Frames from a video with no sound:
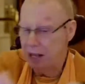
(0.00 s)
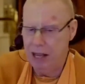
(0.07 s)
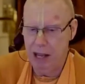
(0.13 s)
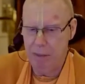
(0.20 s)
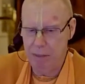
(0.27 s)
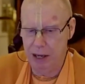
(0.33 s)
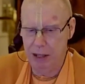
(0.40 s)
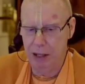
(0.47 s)

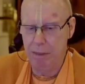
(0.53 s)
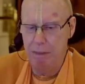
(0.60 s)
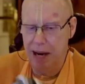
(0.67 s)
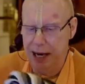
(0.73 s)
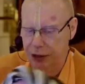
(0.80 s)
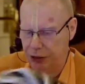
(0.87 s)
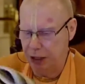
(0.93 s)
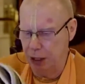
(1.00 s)
but the
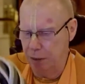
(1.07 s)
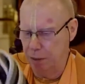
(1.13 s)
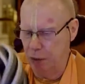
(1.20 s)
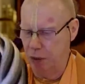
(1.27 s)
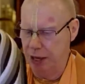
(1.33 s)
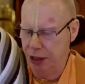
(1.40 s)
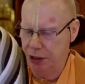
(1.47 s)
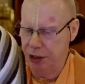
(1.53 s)
basic
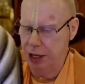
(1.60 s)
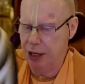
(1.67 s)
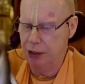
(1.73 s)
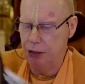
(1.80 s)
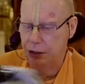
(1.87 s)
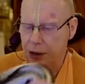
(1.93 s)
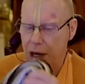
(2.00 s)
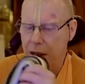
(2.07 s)
point
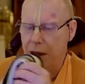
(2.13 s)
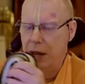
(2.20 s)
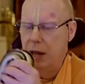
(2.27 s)
is